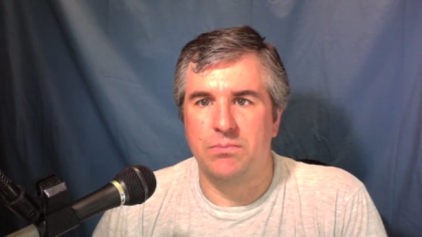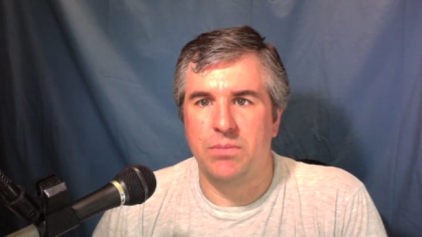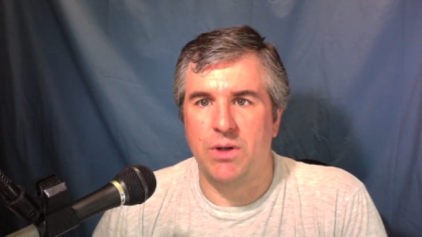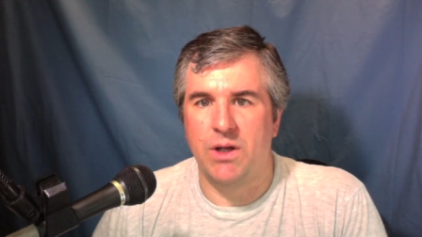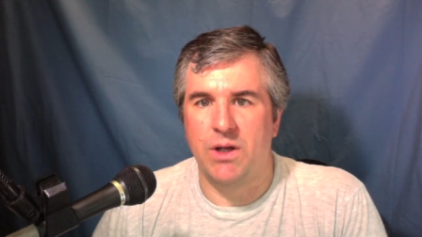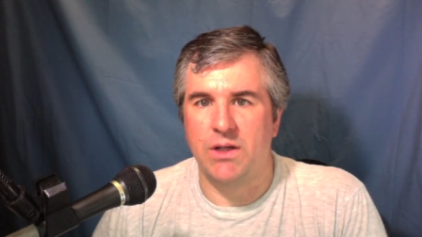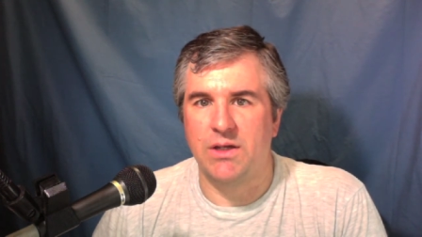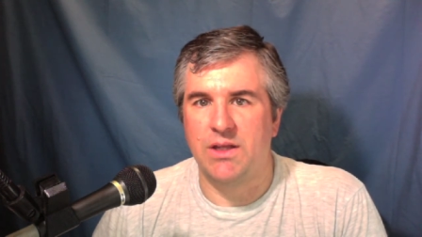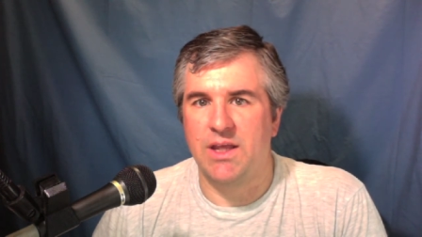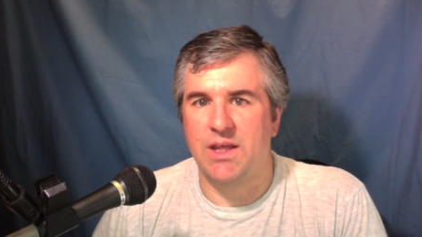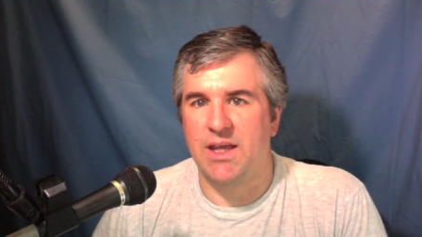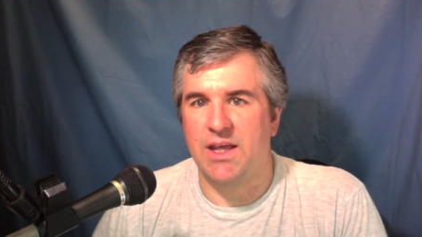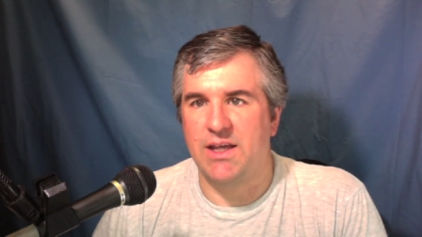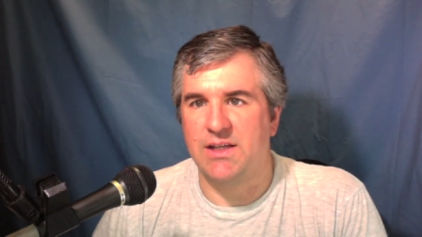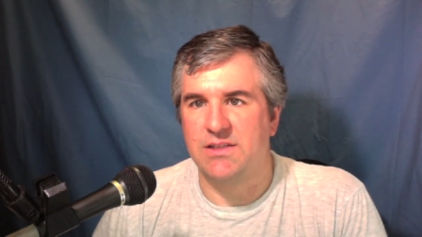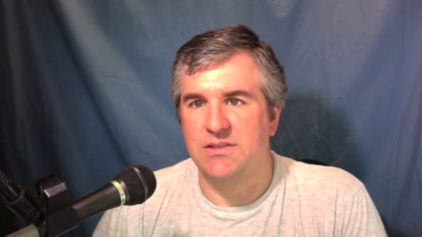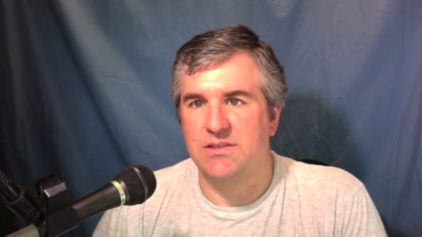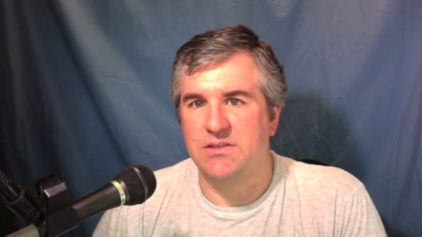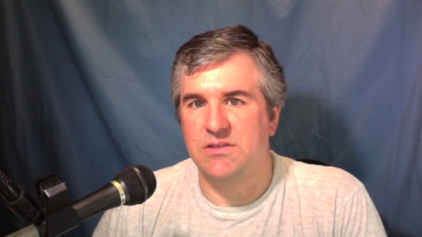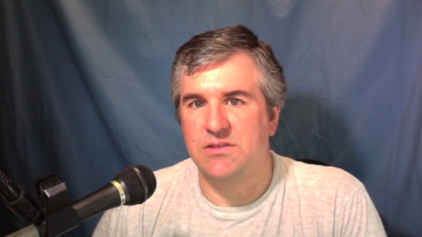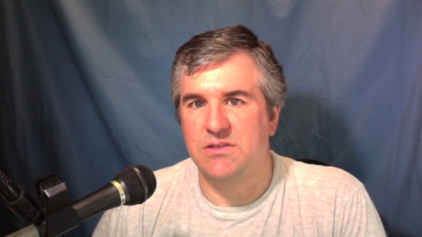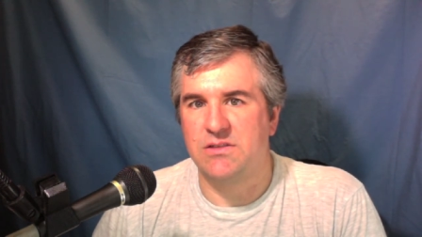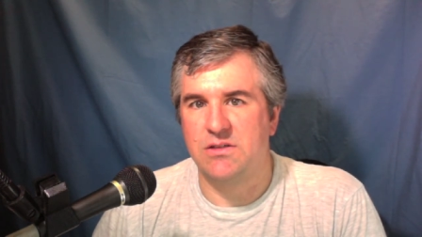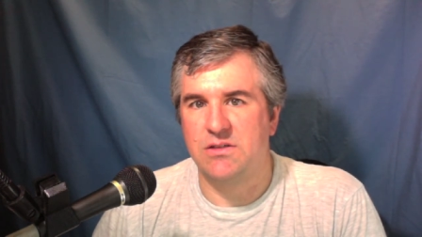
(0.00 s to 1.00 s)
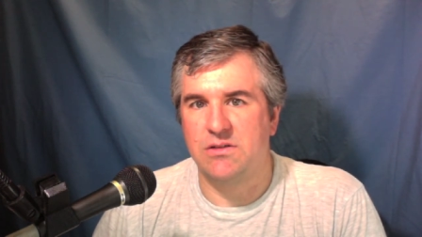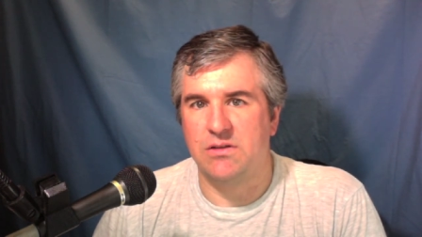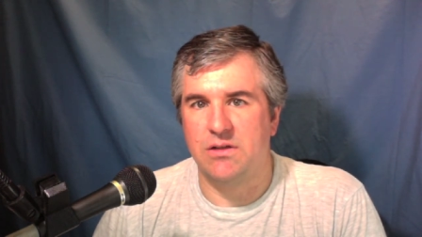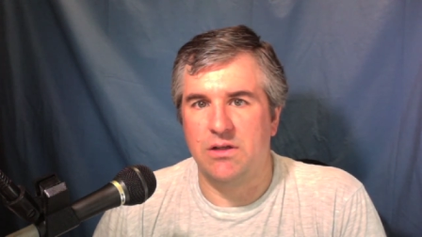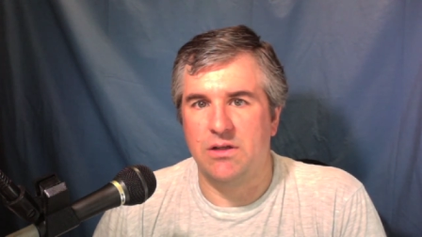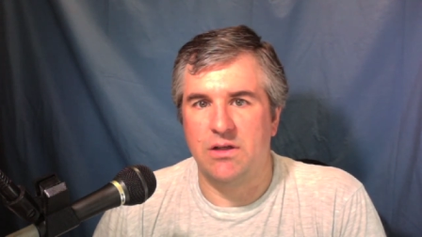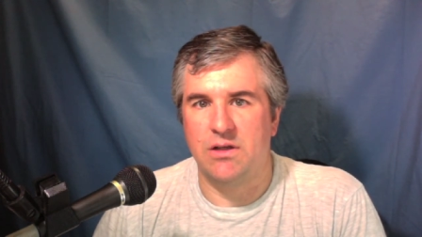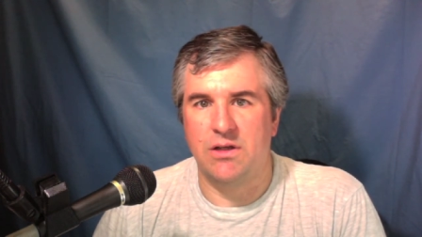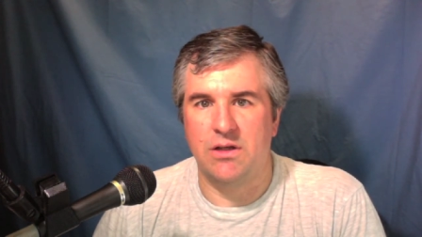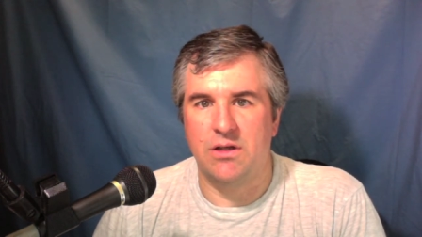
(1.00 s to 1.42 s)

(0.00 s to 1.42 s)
podcast